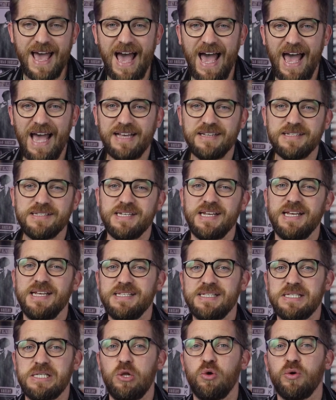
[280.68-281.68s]
as
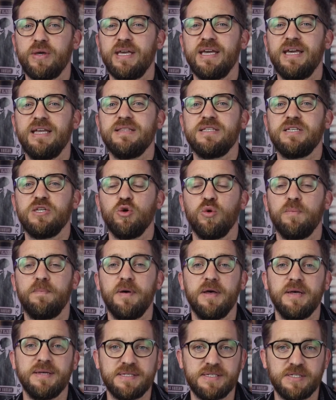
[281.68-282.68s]
is logging into your
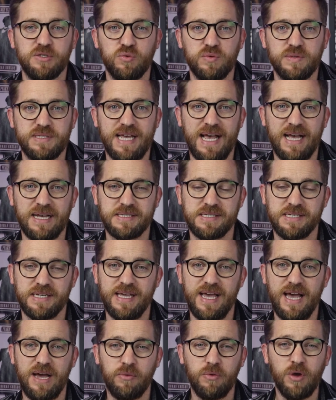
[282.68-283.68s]
personal tax
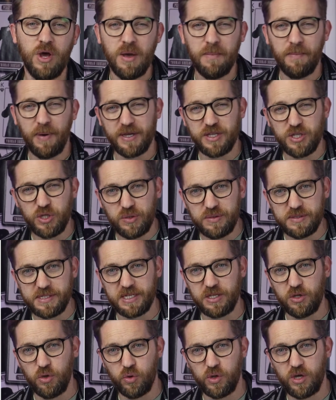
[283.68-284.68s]
account by
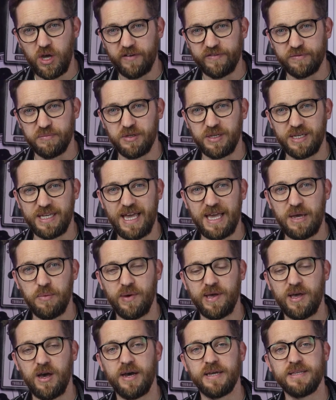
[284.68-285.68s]
using your government
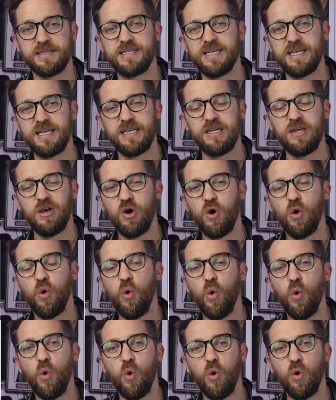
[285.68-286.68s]
gateway ID
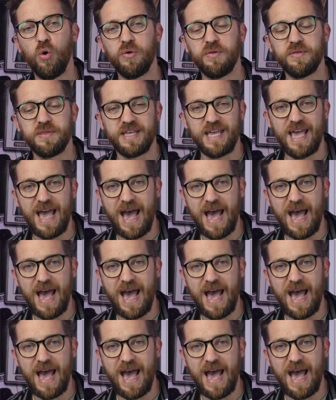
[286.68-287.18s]
or the